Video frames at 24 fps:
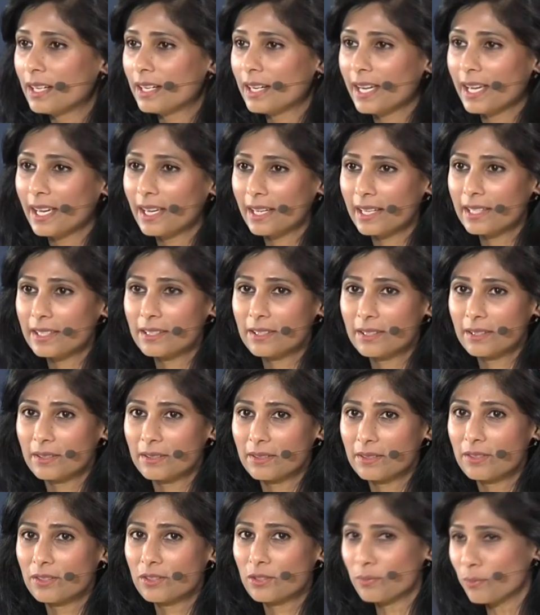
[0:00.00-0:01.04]
And
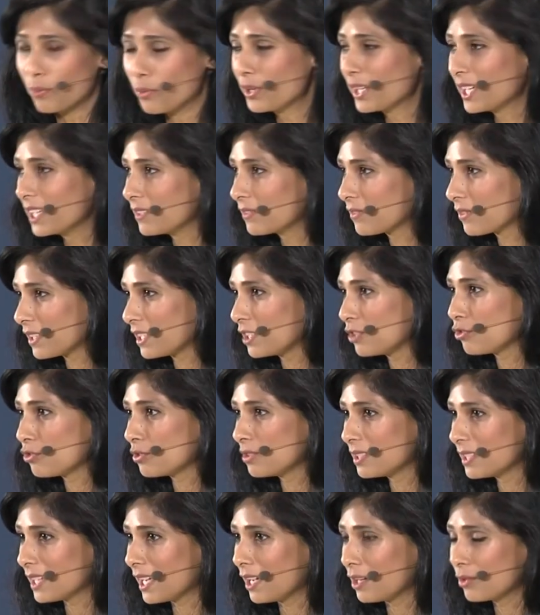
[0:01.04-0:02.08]
to bring inflation
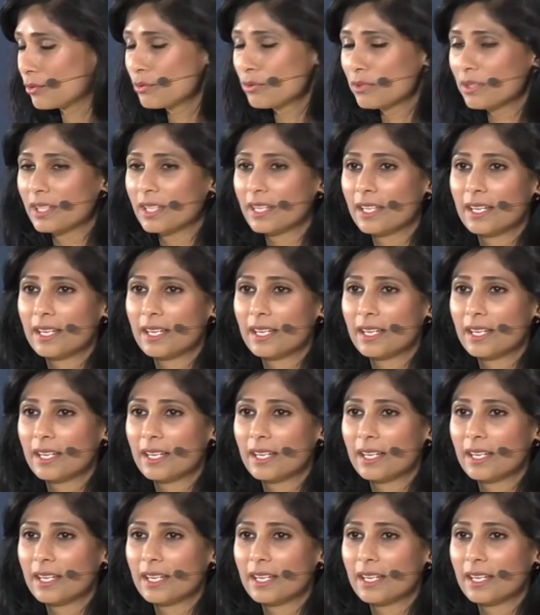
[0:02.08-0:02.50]
down